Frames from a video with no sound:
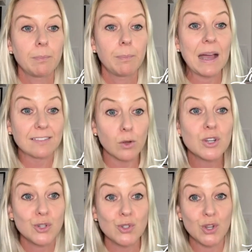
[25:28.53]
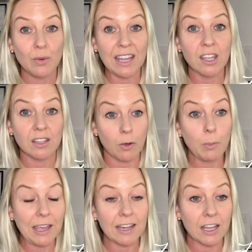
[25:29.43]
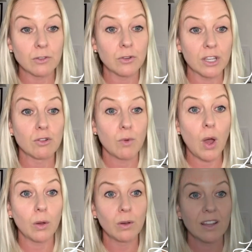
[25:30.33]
As long as you're doing your bit and you're doing your role,